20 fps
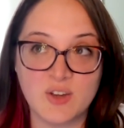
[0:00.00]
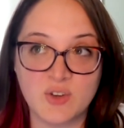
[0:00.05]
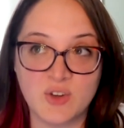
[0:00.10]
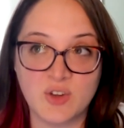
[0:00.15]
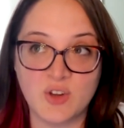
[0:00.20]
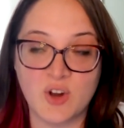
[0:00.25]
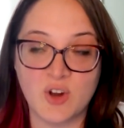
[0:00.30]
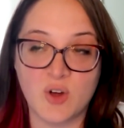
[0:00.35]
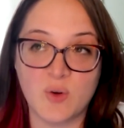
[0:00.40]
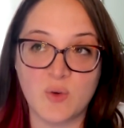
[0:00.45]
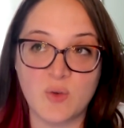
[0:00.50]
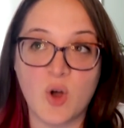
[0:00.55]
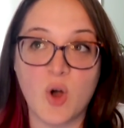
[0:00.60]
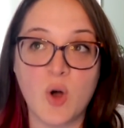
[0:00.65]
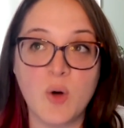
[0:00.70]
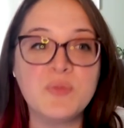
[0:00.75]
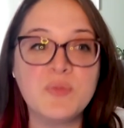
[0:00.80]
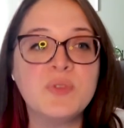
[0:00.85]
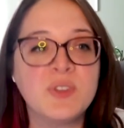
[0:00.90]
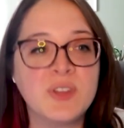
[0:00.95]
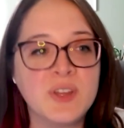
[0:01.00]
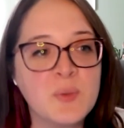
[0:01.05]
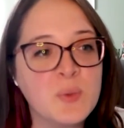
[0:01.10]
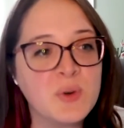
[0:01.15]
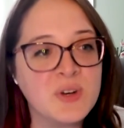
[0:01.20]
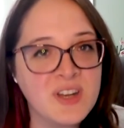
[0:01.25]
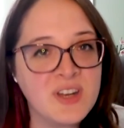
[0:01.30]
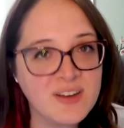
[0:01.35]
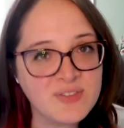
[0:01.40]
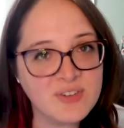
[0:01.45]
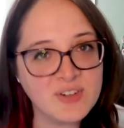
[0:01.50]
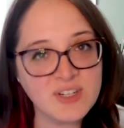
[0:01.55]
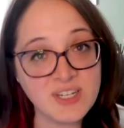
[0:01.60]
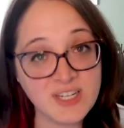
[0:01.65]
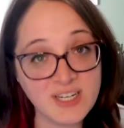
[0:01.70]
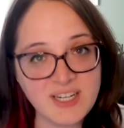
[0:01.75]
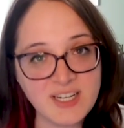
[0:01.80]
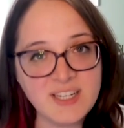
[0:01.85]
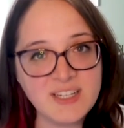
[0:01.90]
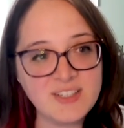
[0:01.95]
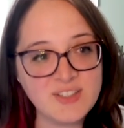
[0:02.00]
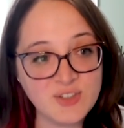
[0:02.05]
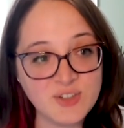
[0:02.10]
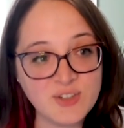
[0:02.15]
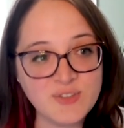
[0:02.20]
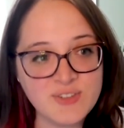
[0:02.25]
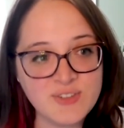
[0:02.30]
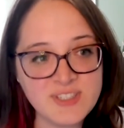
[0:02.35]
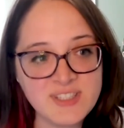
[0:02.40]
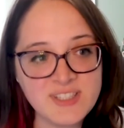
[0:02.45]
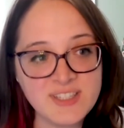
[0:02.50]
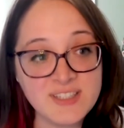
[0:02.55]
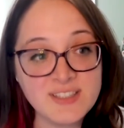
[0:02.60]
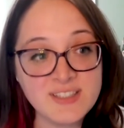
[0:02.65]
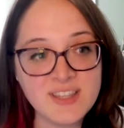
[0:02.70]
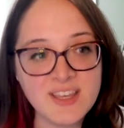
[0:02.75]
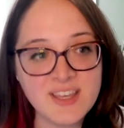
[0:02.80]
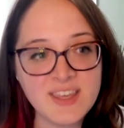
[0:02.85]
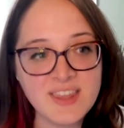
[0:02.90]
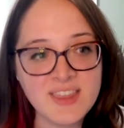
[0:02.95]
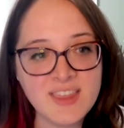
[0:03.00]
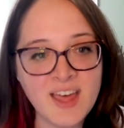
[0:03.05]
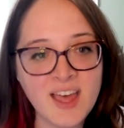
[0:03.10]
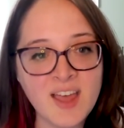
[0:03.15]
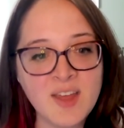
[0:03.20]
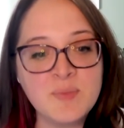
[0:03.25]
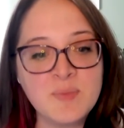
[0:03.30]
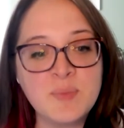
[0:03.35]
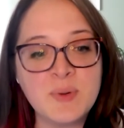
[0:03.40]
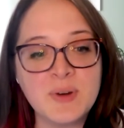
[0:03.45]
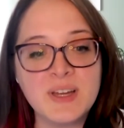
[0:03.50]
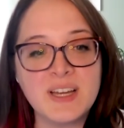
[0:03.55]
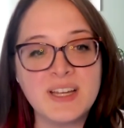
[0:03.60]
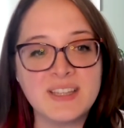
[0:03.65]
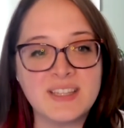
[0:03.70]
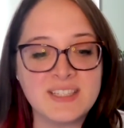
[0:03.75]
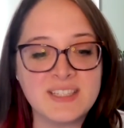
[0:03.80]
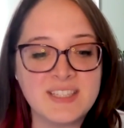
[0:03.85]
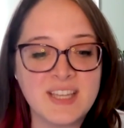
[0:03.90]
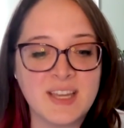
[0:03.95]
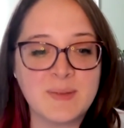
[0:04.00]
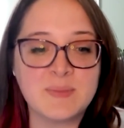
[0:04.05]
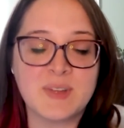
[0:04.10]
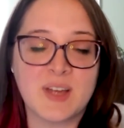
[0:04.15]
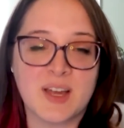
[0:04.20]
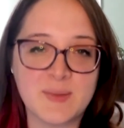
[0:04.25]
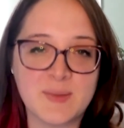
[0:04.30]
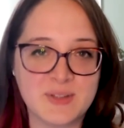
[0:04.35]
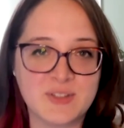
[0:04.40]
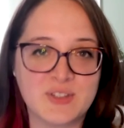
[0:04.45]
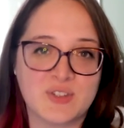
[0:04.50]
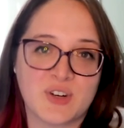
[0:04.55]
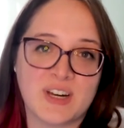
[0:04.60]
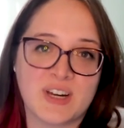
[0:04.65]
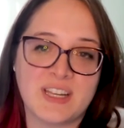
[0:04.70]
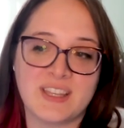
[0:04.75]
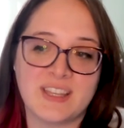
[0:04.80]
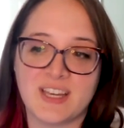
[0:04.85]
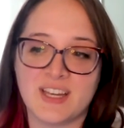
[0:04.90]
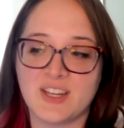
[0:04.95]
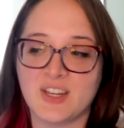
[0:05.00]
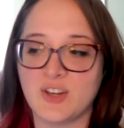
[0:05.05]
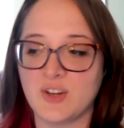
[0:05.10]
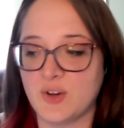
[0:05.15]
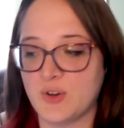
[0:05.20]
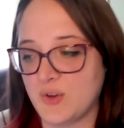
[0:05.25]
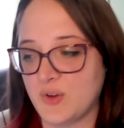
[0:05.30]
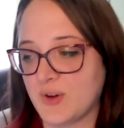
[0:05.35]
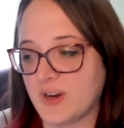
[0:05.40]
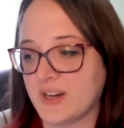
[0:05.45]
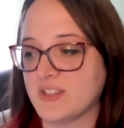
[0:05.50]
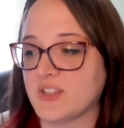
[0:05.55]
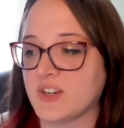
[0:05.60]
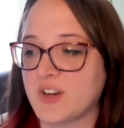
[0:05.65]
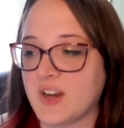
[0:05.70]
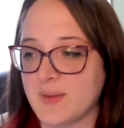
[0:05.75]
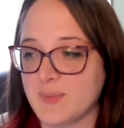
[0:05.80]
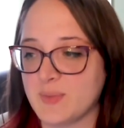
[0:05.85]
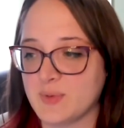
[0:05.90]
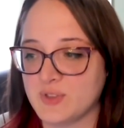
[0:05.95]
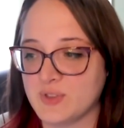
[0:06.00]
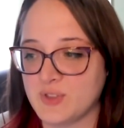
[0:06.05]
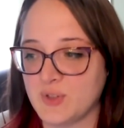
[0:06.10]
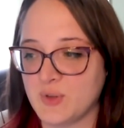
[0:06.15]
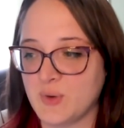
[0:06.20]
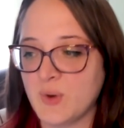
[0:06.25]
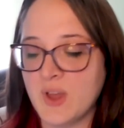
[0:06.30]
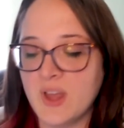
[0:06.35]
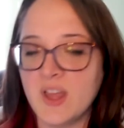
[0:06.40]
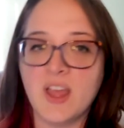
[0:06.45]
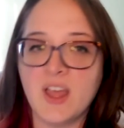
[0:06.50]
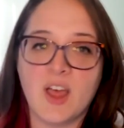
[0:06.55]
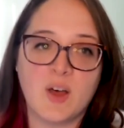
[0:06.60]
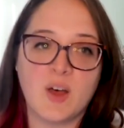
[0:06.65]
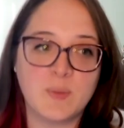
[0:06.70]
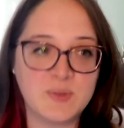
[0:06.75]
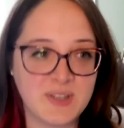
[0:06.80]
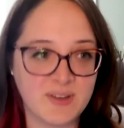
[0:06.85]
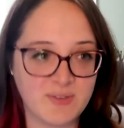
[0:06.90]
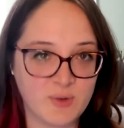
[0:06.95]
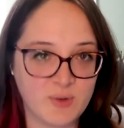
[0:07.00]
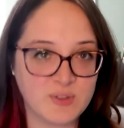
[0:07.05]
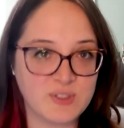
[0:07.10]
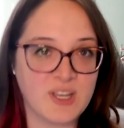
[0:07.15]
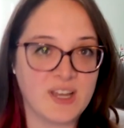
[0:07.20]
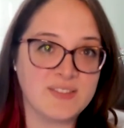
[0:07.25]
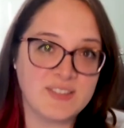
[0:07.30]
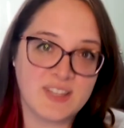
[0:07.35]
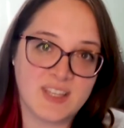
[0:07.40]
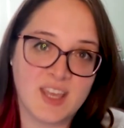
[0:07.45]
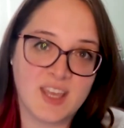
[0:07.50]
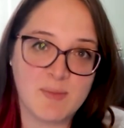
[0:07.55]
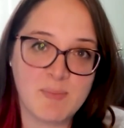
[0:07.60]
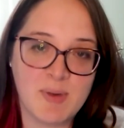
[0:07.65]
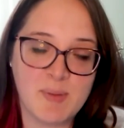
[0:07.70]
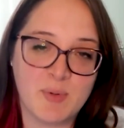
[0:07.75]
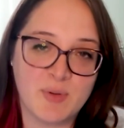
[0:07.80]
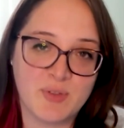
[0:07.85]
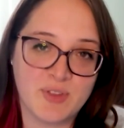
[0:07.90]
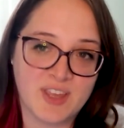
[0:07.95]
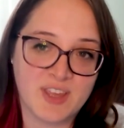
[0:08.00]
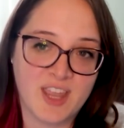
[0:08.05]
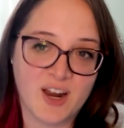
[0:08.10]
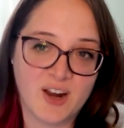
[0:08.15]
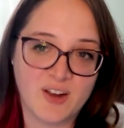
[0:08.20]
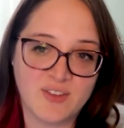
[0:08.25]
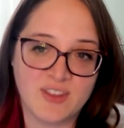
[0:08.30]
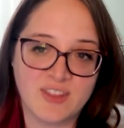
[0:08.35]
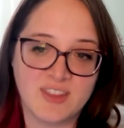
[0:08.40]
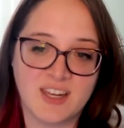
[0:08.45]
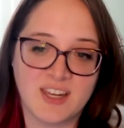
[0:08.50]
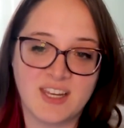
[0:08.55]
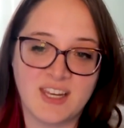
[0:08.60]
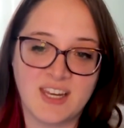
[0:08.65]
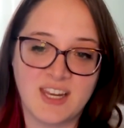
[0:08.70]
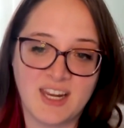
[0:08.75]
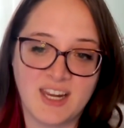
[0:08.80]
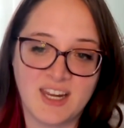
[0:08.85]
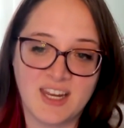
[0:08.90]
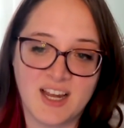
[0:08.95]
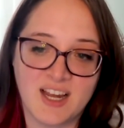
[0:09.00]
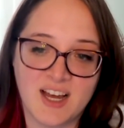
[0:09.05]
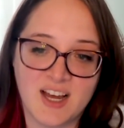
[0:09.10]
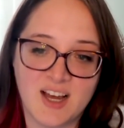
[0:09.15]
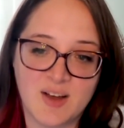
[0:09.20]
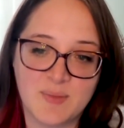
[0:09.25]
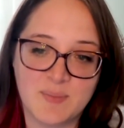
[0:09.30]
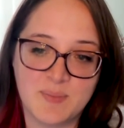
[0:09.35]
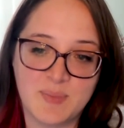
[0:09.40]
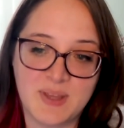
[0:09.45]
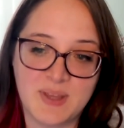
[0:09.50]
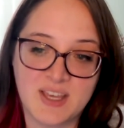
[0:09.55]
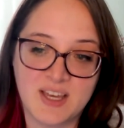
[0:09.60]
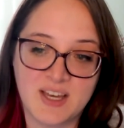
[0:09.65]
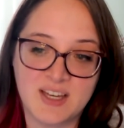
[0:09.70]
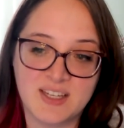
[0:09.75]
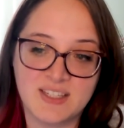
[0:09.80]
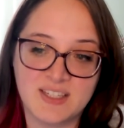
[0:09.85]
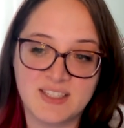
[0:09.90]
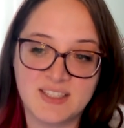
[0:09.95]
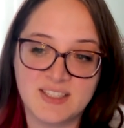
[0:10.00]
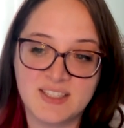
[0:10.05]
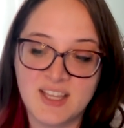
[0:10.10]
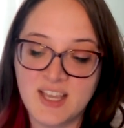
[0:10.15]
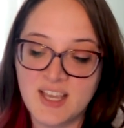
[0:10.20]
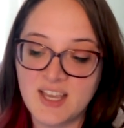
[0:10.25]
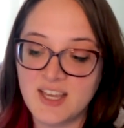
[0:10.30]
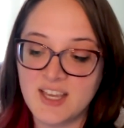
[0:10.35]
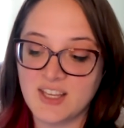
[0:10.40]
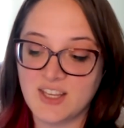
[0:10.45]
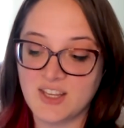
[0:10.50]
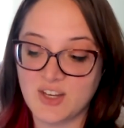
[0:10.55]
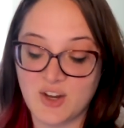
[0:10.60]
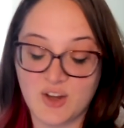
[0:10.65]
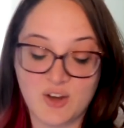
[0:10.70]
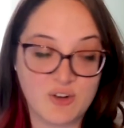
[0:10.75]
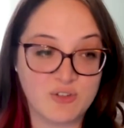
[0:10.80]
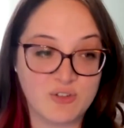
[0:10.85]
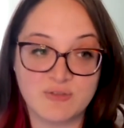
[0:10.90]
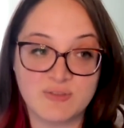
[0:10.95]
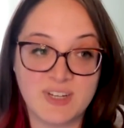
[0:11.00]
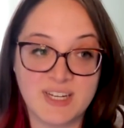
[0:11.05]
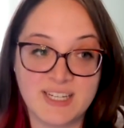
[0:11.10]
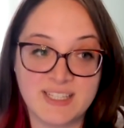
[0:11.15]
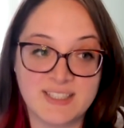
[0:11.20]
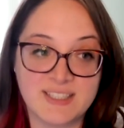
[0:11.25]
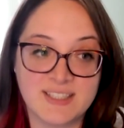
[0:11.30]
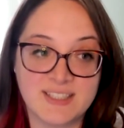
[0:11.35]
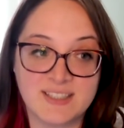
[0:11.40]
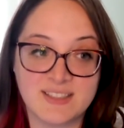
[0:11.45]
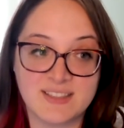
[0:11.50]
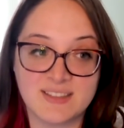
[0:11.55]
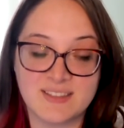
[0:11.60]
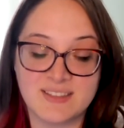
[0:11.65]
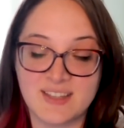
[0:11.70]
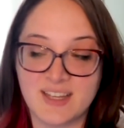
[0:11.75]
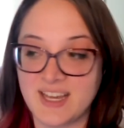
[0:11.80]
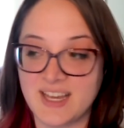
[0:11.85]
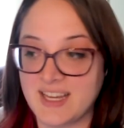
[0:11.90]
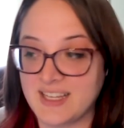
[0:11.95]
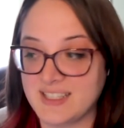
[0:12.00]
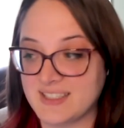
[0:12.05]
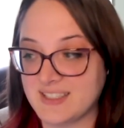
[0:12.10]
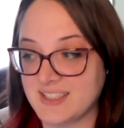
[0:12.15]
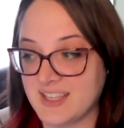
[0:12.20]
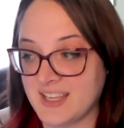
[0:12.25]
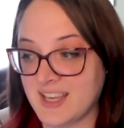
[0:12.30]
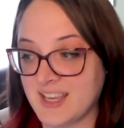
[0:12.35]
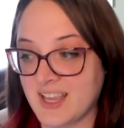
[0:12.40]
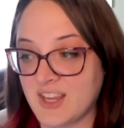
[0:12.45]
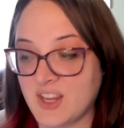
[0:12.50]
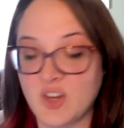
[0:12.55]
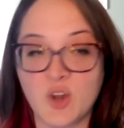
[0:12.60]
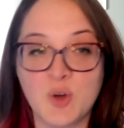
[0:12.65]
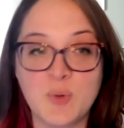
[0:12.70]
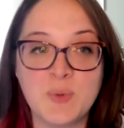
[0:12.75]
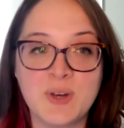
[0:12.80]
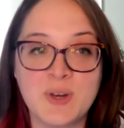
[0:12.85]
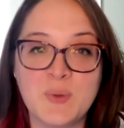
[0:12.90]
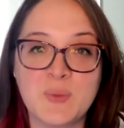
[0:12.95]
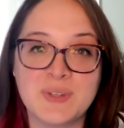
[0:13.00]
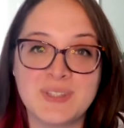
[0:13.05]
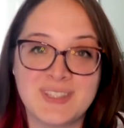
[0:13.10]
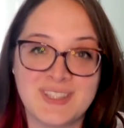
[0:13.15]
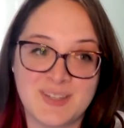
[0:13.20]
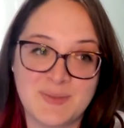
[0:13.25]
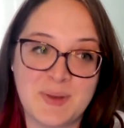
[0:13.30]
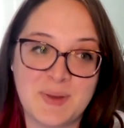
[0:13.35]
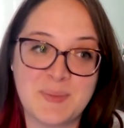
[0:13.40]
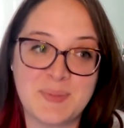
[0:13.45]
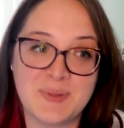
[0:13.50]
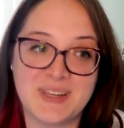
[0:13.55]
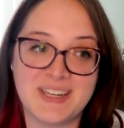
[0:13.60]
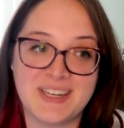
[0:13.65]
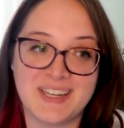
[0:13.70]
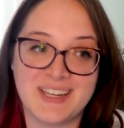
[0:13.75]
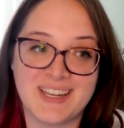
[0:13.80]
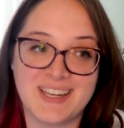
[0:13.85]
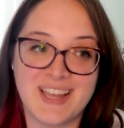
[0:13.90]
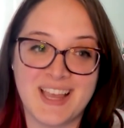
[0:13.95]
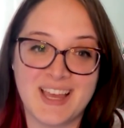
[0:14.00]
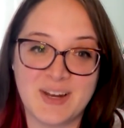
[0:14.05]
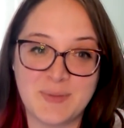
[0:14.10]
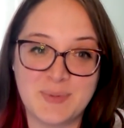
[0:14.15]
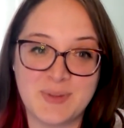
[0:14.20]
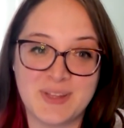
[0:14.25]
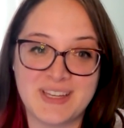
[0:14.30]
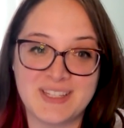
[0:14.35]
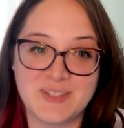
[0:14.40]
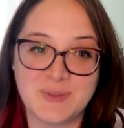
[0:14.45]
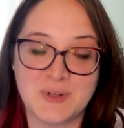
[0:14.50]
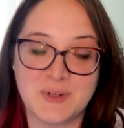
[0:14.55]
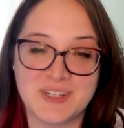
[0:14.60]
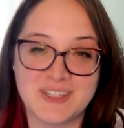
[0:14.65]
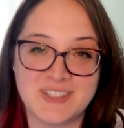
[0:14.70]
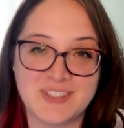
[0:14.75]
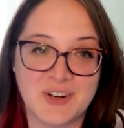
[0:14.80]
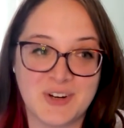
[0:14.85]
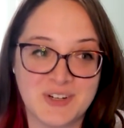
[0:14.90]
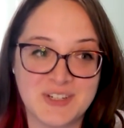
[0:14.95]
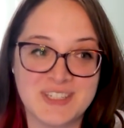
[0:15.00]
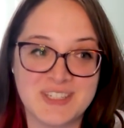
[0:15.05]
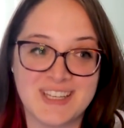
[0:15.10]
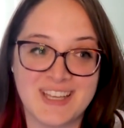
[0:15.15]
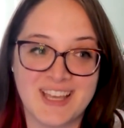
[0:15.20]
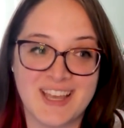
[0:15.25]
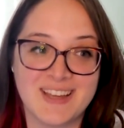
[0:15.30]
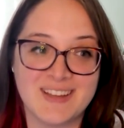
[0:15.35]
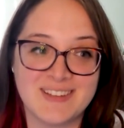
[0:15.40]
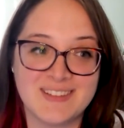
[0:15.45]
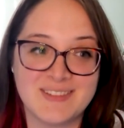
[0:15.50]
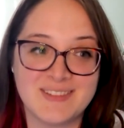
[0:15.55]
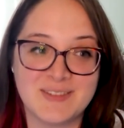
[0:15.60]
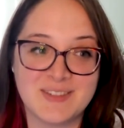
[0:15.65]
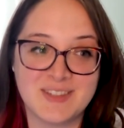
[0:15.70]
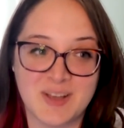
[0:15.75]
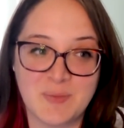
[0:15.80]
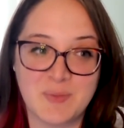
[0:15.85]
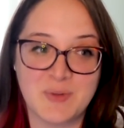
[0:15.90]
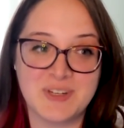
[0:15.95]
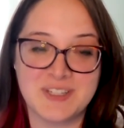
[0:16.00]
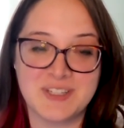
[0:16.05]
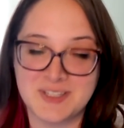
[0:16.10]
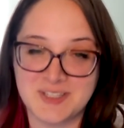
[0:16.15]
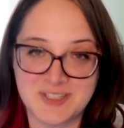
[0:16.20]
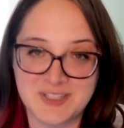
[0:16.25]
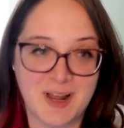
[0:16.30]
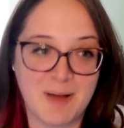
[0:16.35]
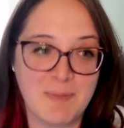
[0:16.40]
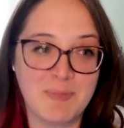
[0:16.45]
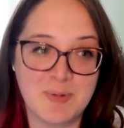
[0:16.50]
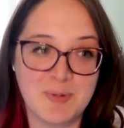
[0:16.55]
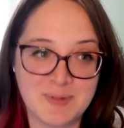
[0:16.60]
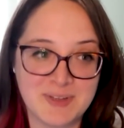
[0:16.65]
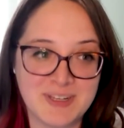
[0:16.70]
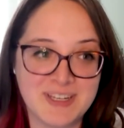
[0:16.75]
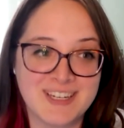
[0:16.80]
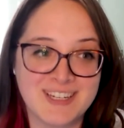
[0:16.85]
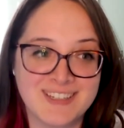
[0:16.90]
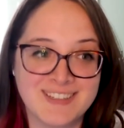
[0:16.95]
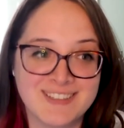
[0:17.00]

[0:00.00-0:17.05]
you know hopefully would never need services like that but at the same time it's great that you know you guys are able to help save those lives and get people the care that they need um, because you know it's it's you, nobody wants to be bleeding at a place where it's hard to get someone to stop the bleeding